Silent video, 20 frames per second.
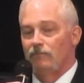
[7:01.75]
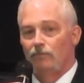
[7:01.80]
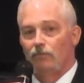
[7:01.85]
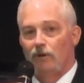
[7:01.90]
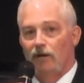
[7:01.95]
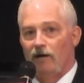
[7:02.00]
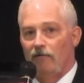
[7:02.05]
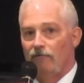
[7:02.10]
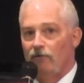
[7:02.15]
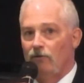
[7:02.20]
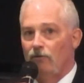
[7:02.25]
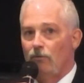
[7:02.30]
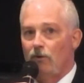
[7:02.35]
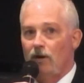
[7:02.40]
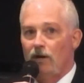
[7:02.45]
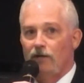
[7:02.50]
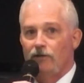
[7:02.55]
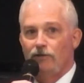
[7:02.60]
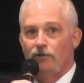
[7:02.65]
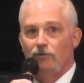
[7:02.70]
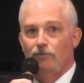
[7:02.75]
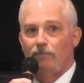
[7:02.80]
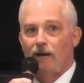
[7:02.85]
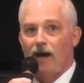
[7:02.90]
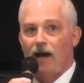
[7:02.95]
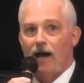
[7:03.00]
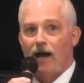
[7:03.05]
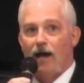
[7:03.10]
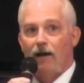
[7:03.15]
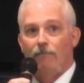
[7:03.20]
whatever you want to do,
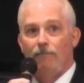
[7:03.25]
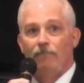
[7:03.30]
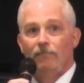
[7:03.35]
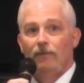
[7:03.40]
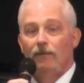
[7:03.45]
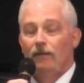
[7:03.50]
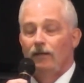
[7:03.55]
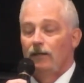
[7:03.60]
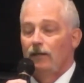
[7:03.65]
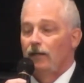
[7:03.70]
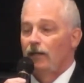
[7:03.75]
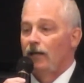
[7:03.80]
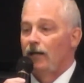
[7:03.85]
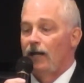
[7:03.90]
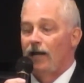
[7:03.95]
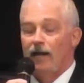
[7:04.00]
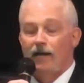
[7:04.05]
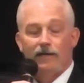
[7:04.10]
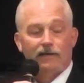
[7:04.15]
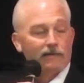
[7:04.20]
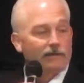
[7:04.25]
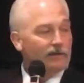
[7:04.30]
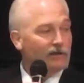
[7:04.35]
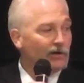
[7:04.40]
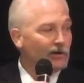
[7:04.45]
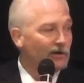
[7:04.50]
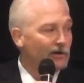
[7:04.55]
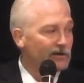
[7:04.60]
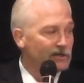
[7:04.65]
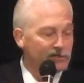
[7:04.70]
Bob. And,
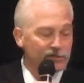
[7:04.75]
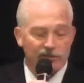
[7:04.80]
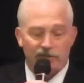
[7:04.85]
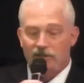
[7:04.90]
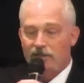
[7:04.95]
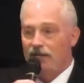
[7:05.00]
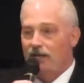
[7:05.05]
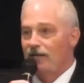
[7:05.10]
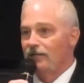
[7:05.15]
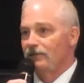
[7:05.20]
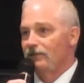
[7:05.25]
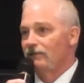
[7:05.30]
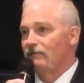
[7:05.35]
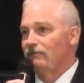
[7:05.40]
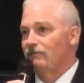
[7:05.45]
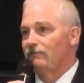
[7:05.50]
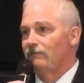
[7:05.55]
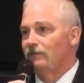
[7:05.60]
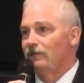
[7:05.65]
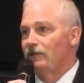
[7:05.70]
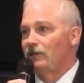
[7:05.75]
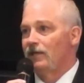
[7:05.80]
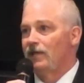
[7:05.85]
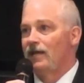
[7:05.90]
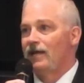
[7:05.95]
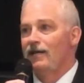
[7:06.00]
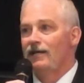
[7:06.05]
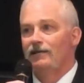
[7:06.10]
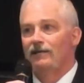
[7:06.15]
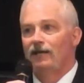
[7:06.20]
you
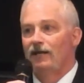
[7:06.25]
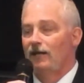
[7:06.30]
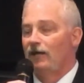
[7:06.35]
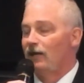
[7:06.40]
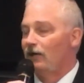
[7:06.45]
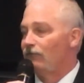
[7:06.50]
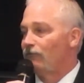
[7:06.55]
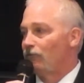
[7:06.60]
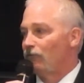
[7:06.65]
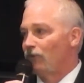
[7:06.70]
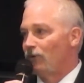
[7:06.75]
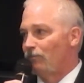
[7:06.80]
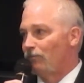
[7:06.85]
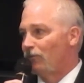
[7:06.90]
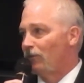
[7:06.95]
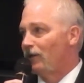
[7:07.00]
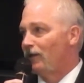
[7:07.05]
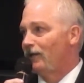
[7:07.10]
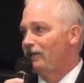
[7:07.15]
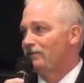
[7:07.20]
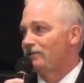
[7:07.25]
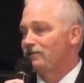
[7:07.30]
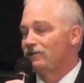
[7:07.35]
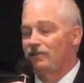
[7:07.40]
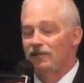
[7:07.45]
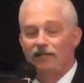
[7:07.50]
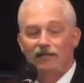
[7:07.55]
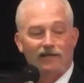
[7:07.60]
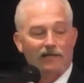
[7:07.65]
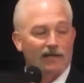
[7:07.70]
can't ever replace
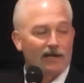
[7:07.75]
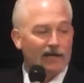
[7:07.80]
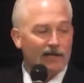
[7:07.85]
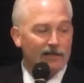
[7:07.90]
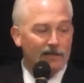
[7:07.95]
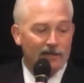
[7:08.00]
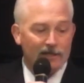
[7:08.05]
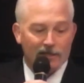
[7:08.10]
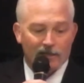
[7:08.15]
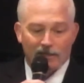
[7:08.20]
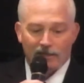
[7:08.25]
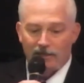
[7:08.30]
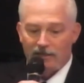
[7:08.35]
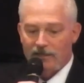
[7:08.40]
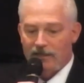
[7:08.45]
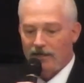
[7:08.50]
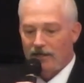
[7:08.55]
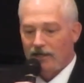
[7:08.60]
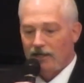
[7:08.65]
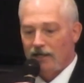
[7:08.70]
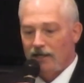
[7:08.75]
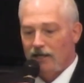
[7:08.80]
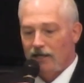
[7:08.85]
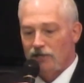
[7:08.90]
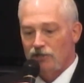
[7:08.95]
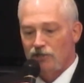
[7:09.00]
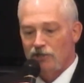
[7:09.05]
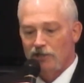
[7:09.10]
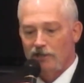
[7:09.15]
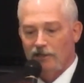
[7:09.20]
the
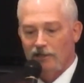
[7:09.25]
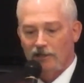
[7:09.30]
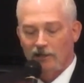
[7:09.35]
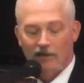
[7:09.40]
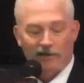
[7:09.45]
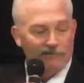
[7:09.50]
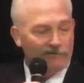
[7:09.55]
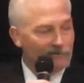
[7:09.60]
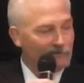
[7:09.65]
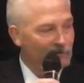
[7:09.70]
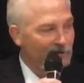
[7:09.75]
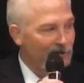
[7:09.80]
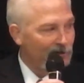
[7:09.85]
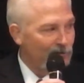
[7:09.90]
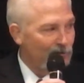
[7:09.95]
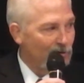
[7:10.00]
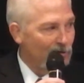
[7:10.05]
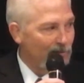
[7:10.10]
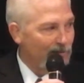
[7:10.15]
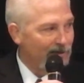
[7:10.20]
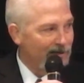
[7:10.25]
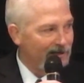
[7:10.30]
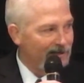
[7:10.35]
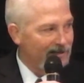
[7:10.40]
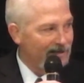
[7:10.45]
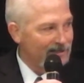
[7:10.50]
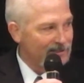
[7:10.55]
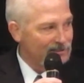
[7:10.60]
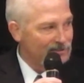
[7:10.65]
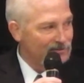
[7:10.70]
dedication and the love of a good woman,
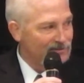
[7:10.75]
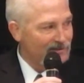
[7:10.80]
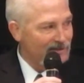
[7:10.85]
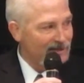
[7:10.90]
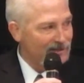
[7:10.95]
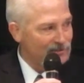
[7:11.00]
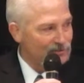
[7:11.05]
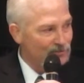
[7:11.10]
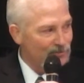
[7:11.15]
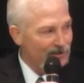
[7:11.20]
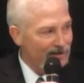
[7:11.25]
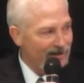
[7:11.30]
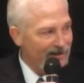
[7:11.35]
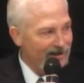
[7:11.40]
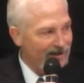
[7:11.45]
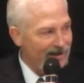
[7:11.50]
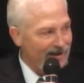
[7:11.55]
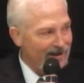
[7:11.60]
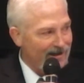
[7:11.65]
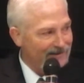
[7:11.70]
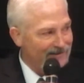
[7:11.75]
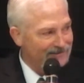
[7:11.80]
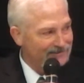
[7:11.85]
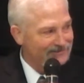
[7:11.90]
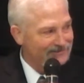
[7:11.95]
and that's what I got.